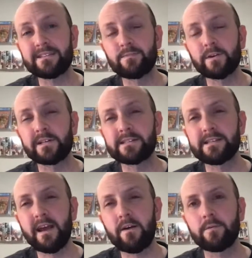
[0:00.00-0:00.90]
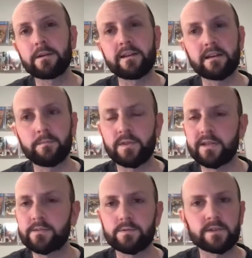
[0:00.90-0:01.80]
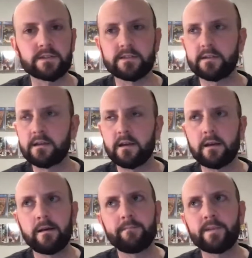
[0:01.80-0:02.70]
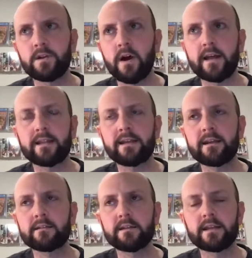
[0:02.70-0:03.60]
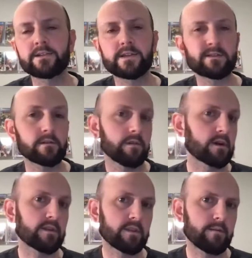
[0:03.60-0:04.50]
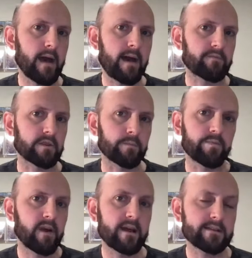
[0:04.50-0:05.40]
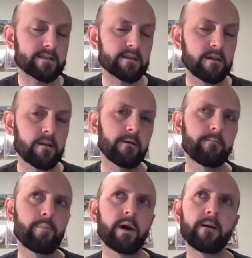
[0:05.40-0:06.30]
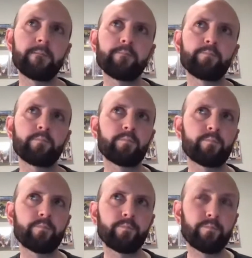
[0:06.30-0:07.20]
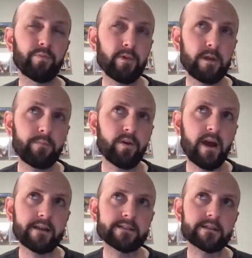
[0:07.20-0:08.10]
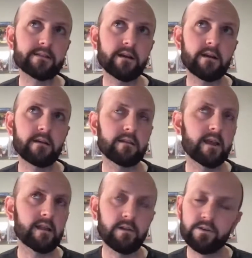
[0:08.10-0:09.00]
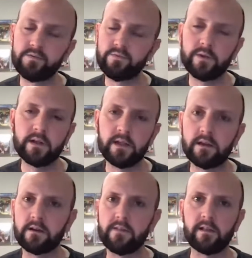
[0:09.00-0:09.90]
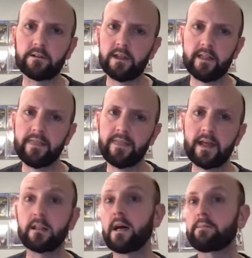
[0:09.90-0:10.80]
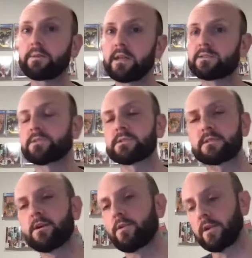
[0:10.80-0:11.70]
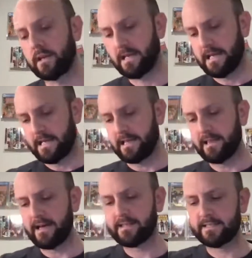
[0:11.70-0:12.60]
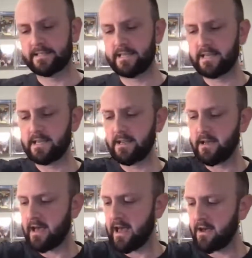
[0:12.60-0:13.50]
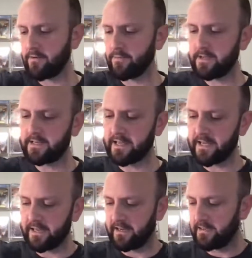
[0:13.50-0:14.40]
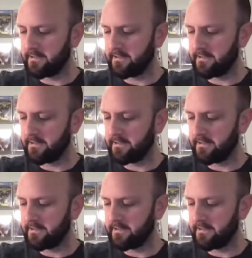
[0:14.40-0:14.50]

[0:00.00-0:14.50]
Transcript: We're gonna see how we did, but these were just, I didn't get a chance to look at them after the press, but pre-press, they looked really good. They looked like they had a lot of potential. So let's see how we did.